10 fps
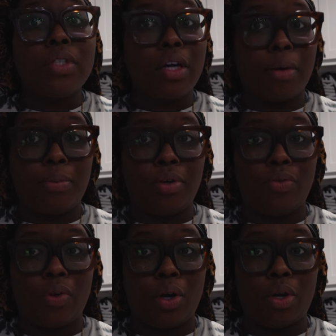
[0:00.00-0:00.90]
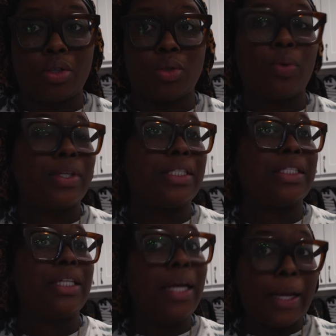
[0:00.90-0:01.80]
to upload vlogs on
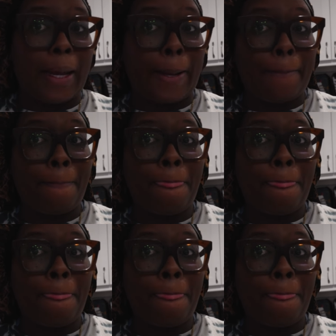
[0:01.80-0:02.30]
sunday